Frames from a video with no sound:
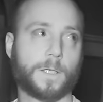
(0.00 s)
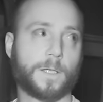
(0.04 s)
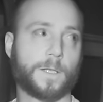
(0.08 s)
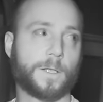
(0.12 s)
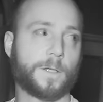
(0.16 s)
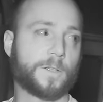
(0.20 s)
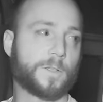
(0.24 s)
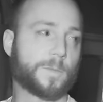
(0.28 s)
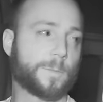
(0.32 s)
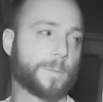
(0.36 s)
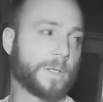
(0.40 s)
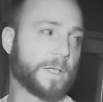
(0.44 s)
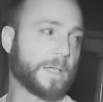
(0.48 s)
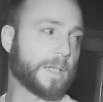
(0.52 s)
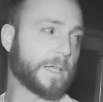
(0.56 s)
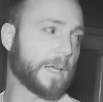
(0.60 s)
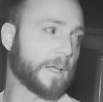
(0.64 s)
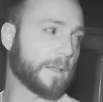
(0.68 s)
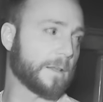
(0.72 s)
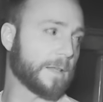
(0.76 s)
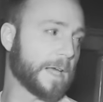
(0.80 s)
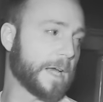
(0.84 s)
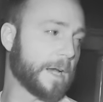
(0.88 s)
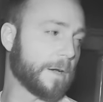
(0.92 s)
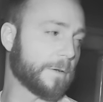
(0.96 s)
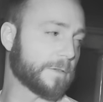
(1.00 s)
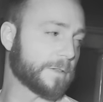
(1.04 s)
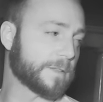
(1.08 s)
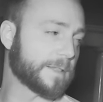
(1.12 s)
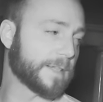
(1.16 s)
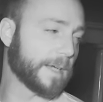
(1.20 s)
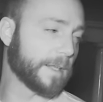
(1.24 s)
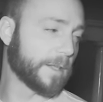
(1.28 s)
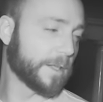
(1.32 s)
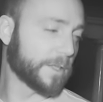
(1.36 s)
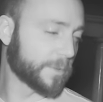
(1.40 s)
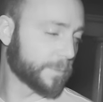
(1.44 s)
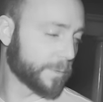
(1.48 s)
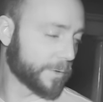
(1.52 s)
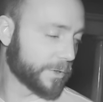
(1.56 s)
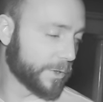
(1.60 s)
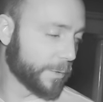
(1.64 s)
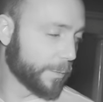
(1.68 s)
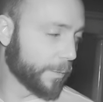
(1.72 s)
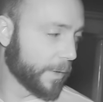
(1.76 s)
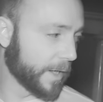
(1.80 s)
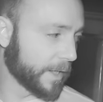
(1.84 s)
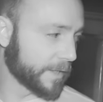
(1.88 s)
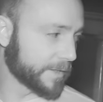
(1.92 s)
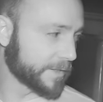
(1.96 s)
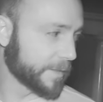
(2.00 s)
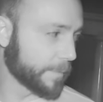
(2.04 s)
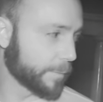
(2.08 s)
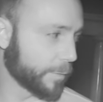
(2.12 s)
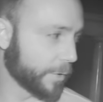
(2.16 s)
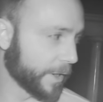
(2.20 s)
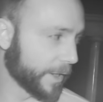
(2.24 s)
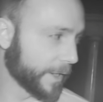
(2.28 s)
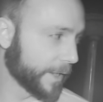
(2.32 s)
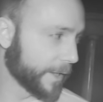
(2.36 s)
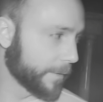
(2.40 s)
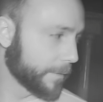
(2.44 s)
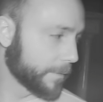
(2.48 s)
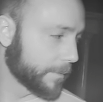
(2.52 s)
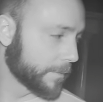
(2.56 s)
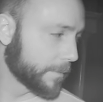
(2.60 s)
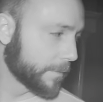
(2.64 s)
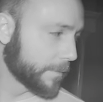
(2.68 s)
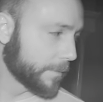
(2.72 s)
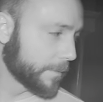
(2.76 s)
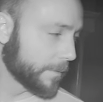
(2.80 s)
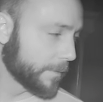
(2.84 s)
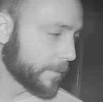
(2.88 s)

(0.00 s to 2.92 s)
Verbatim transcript: Can you speak out loud and tell us what you want us to bring you?